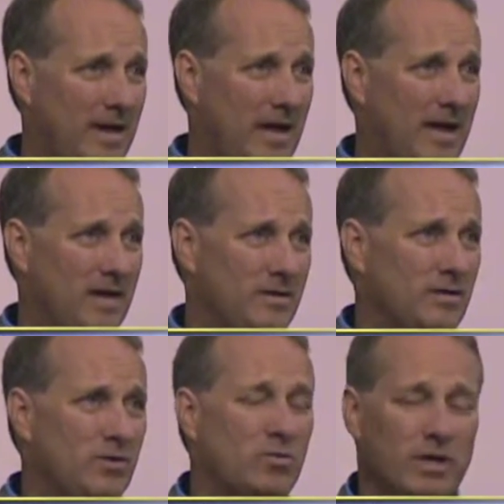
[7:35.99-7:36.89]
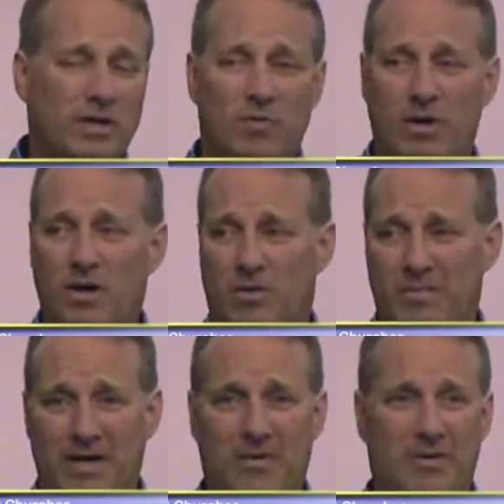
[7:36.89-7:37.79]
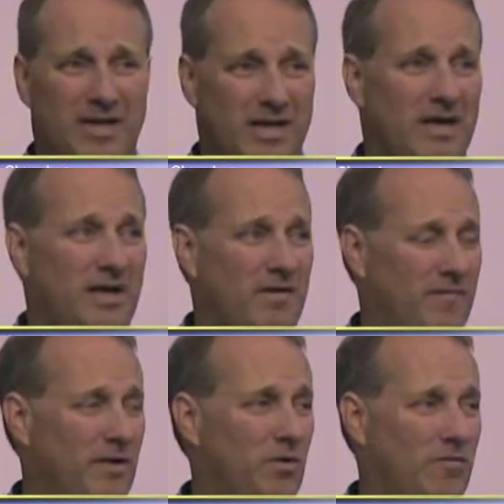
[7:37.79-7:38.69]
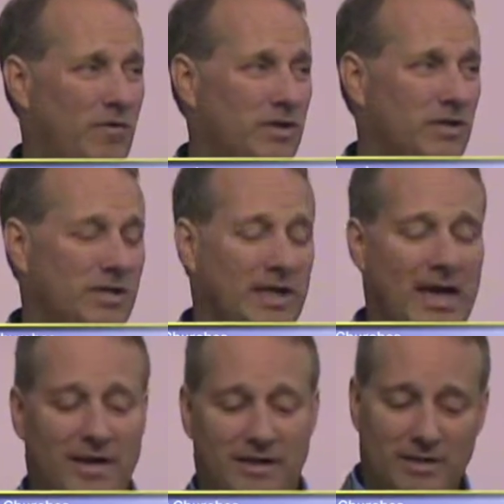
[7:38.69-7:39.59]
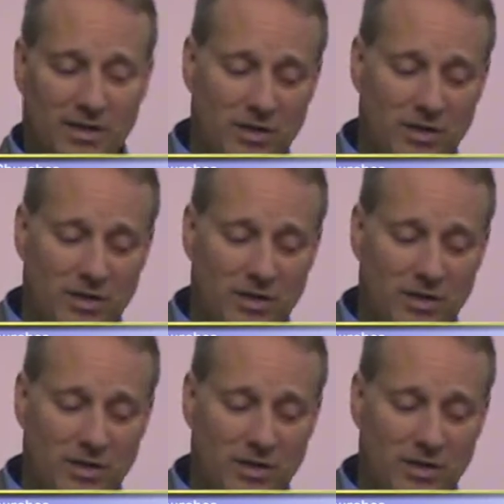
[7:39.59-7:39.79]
And you really will be able to get a feel for each of these candidates.